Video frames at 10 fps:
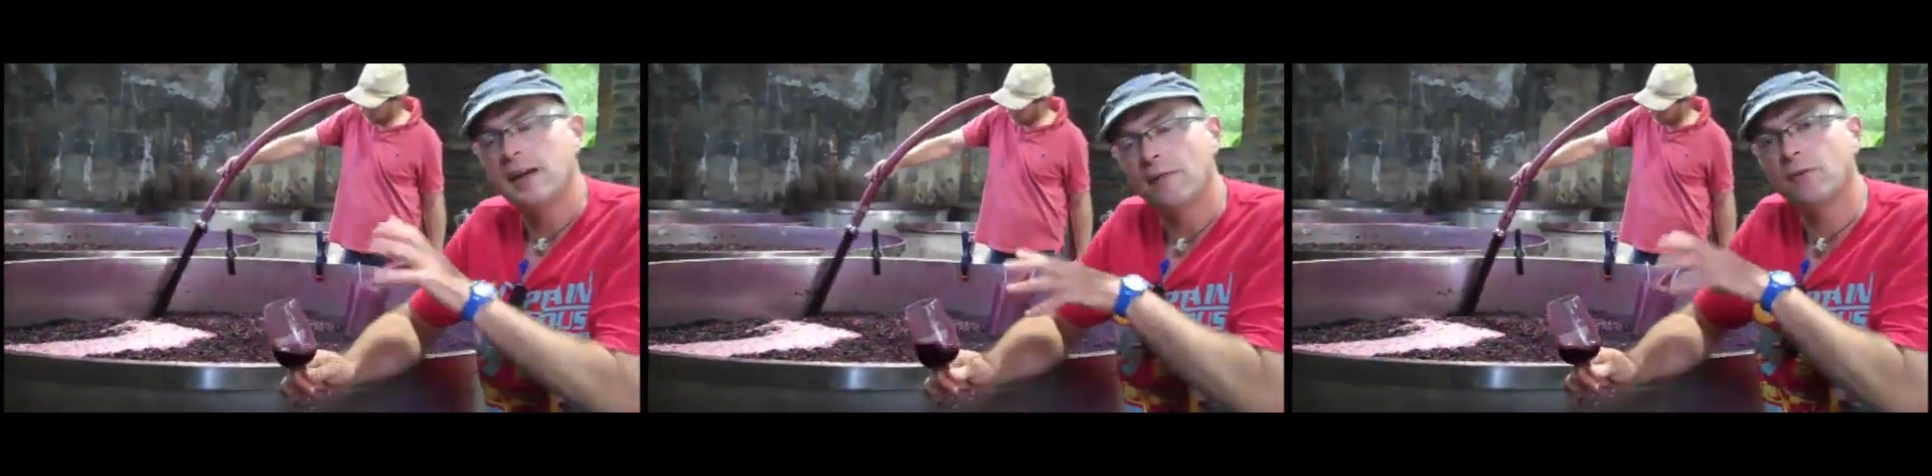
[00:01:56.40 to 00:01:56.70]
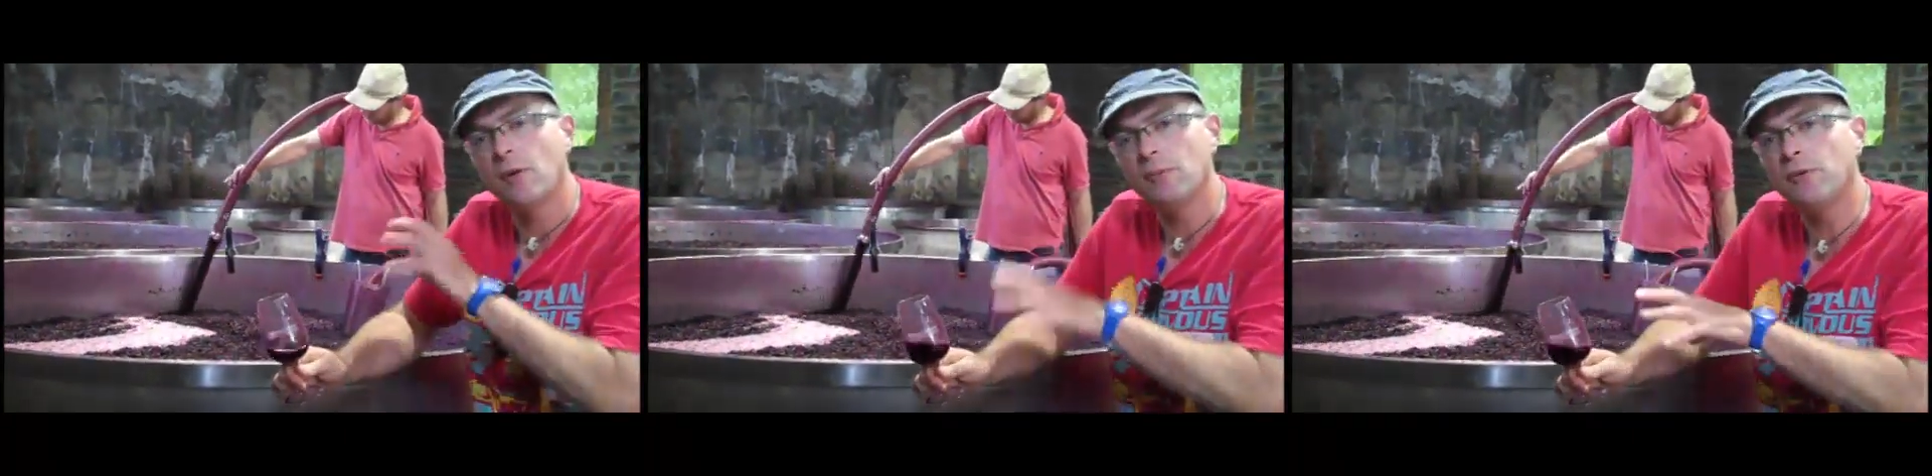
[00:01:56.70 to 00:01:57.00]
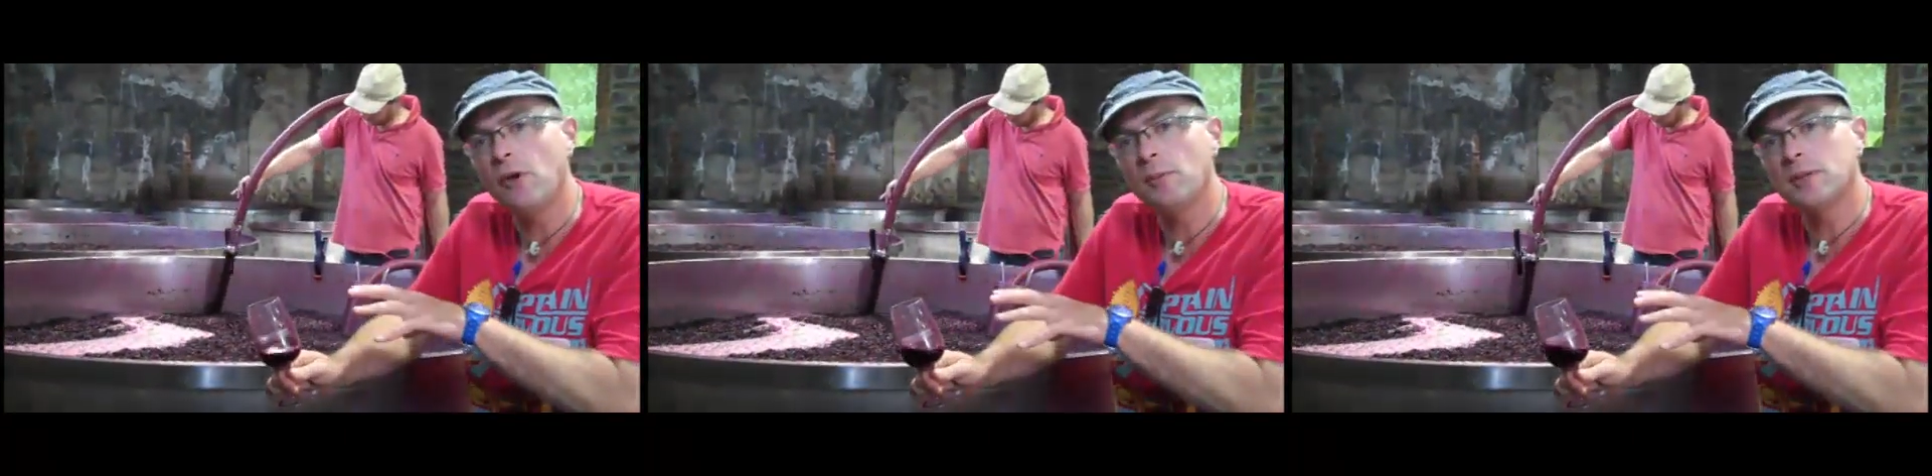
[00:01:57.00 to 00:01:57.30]
Now, from
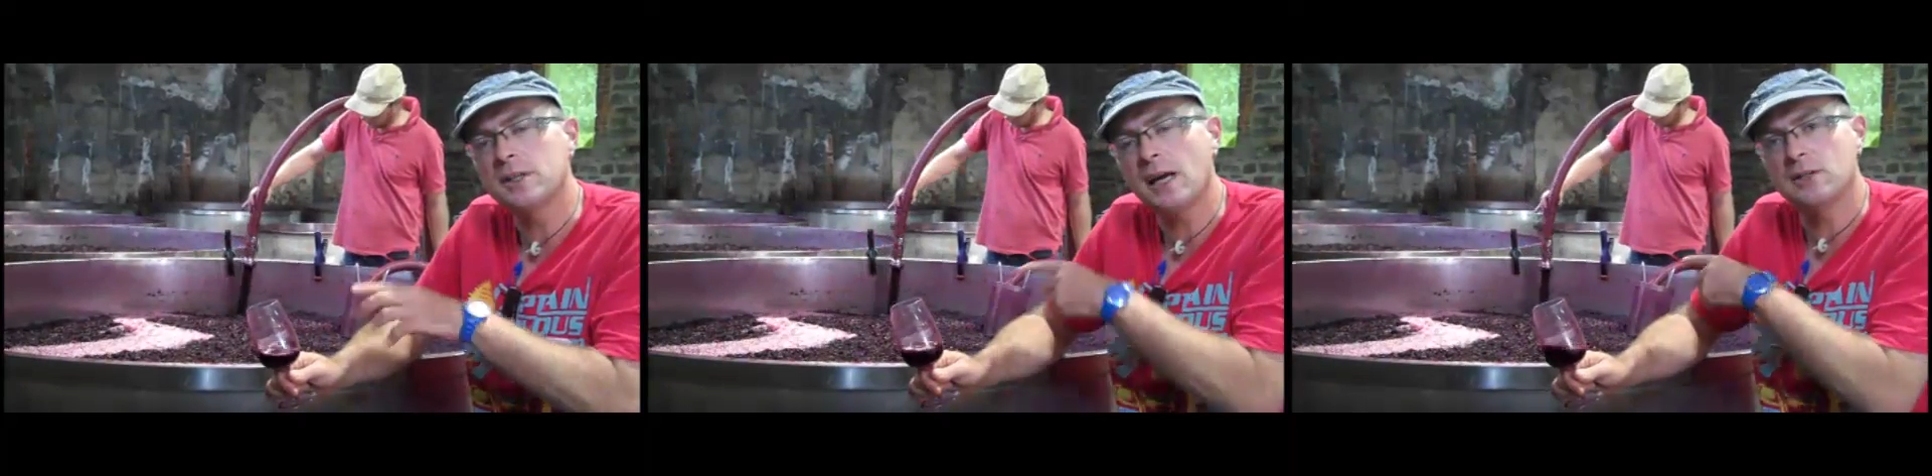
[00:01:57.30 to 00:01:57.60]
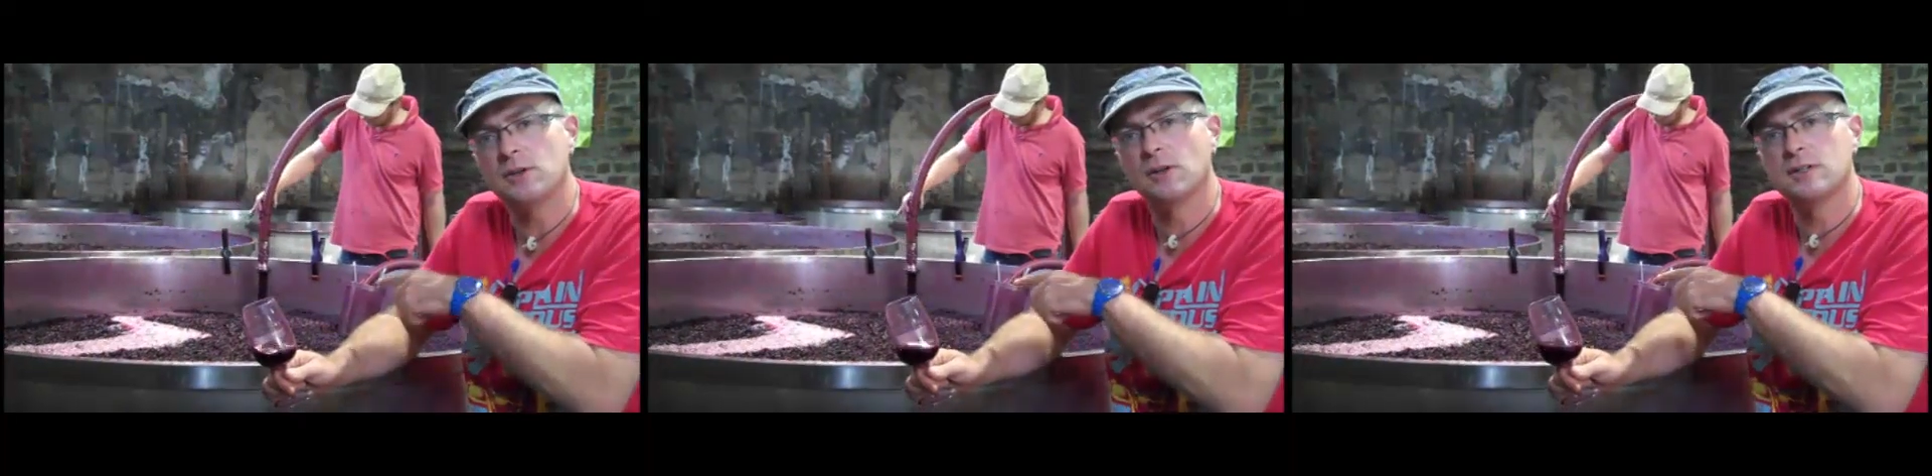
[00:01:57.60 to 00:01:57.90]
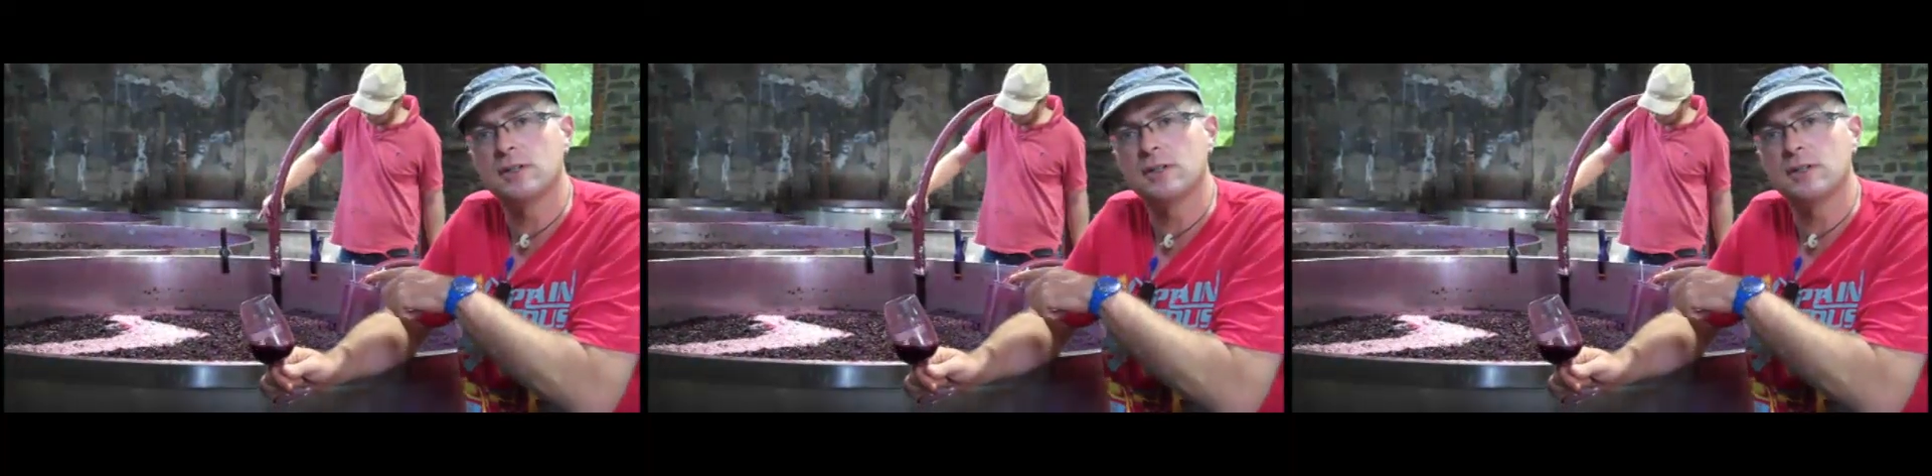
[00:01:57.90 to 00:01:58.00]
fermentation on